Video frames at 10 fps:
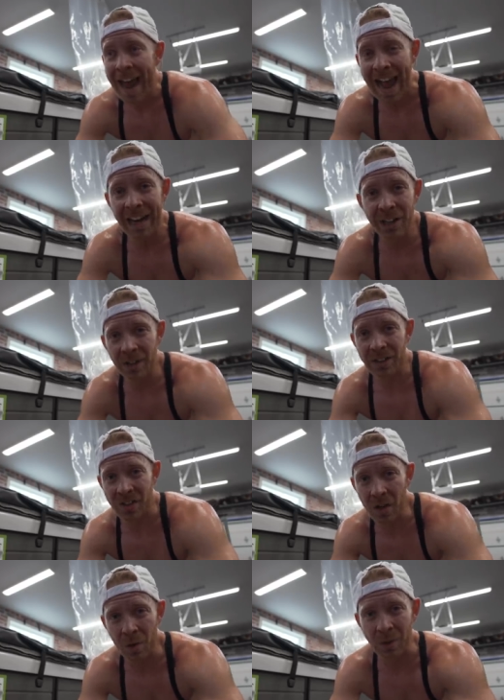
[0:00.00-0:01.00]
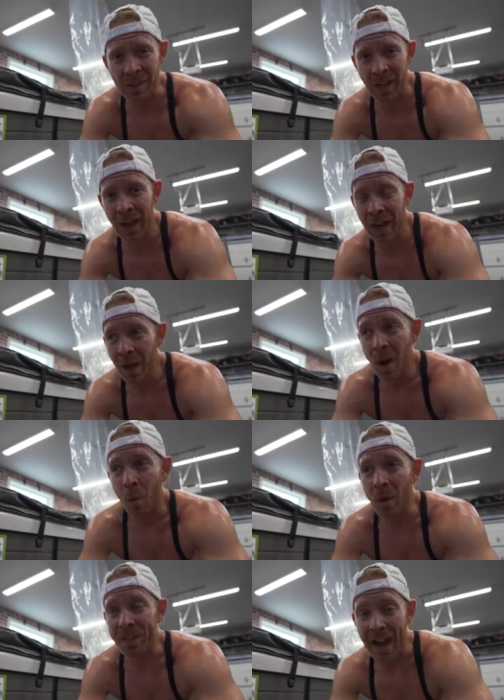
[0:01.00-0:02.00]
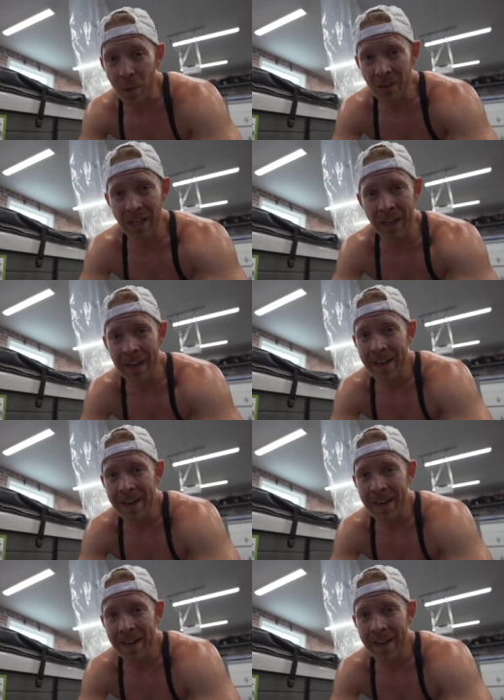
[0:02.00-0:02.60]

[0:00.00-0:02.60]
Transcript: accurate zones without